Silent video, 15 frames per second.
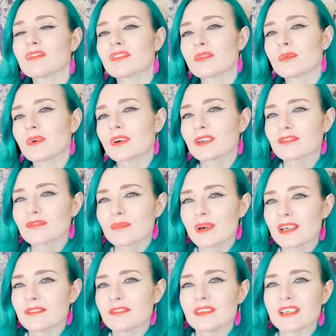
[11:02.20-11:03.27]
for one of
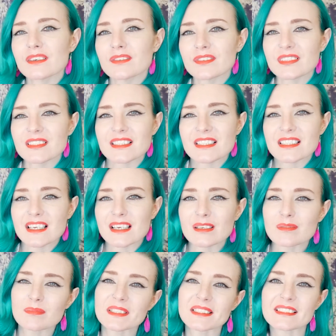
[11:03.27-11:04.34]
my favorite
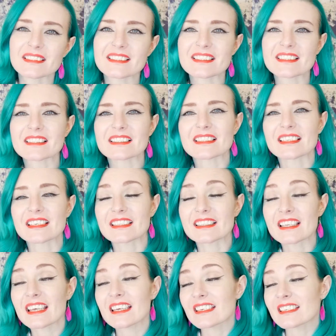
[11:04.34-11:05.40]
segments, and
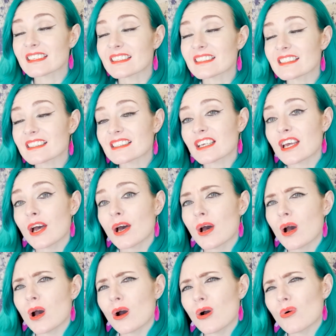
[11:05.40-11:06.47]
that is
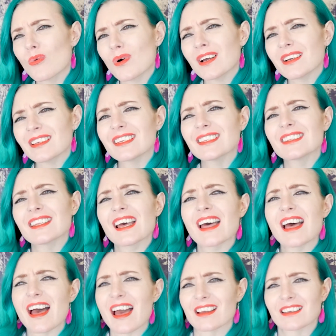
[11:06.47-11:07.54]
What in the
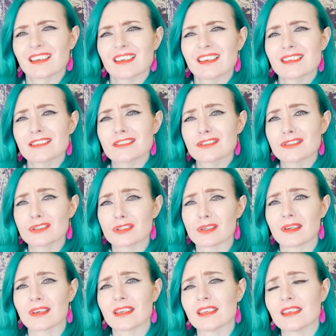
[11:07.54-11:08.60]
heck is
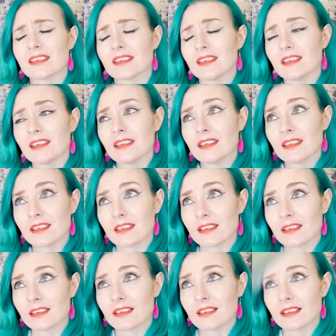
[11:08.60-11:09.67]
Jenny eating?